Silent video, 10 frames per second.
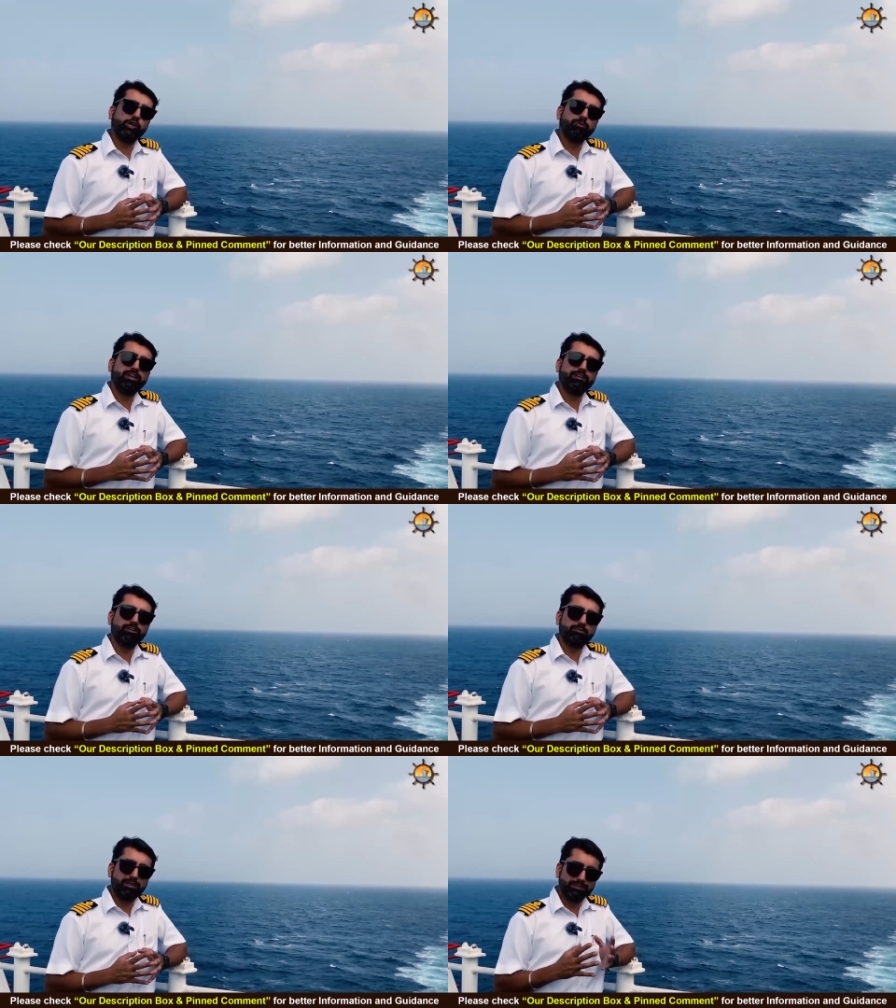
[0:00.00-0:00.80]
human
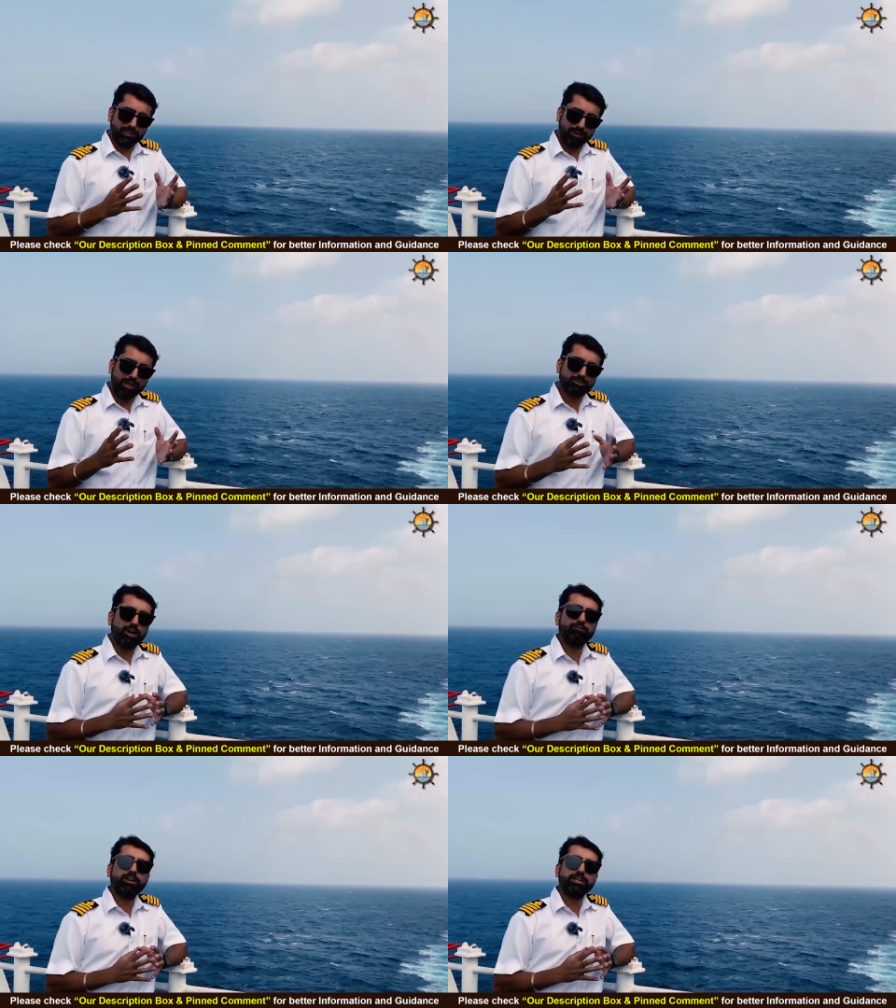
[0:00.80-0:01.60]
developments in last
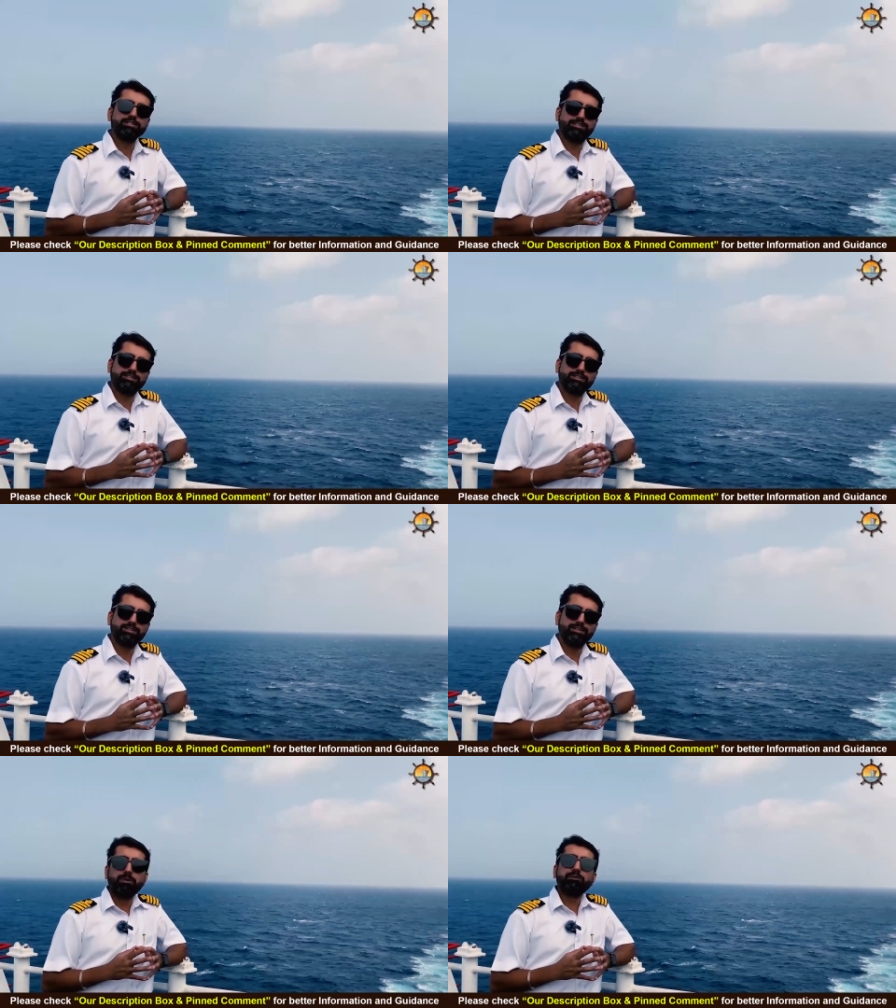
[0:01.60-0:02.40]
100 years.
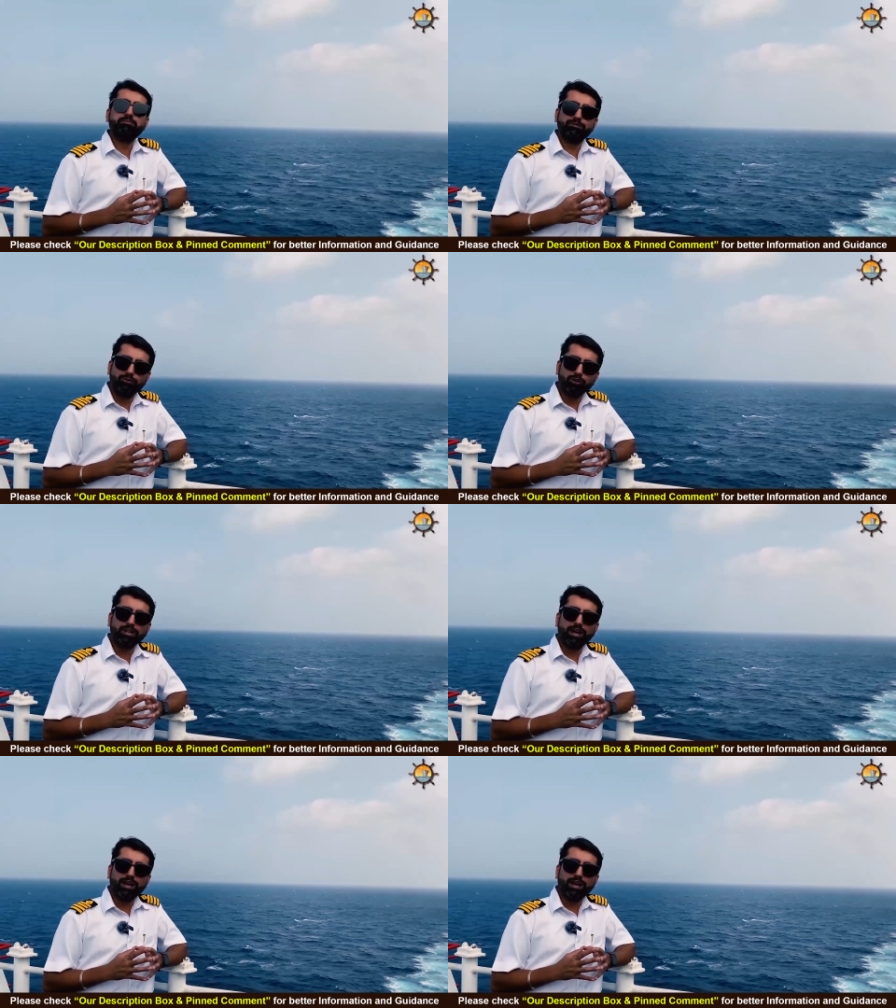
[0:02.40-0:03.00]
But before